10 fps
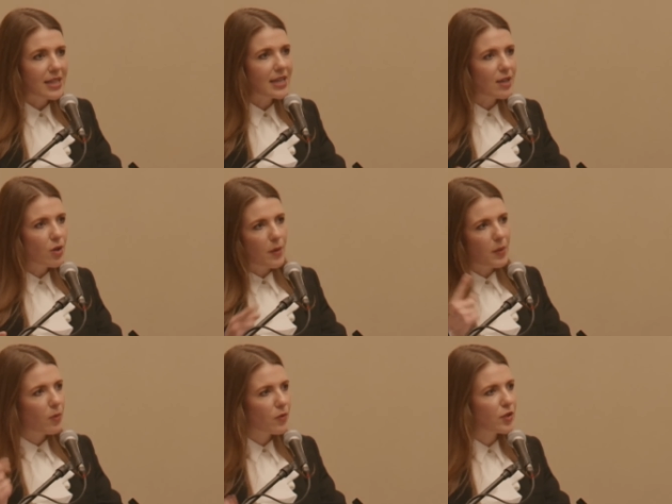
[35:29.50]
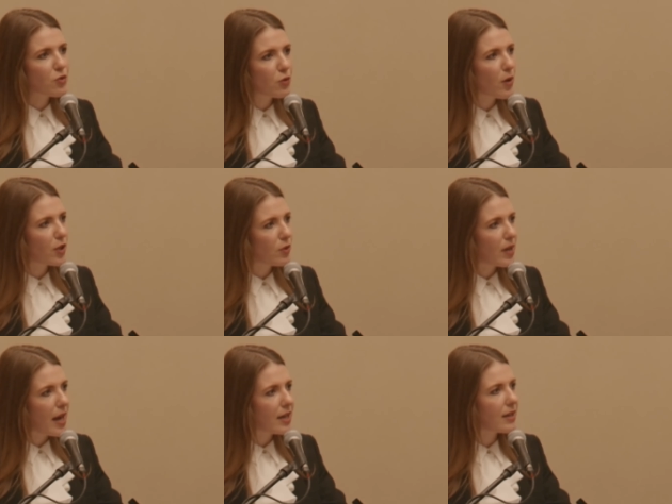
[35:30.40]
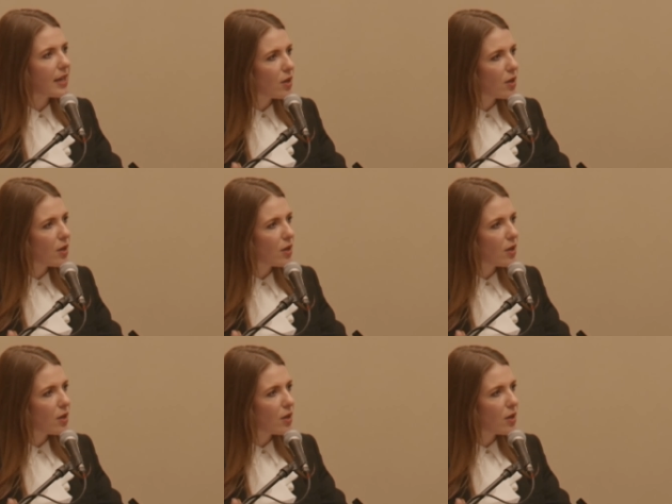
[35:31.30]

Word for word: because they know that people in this room are united.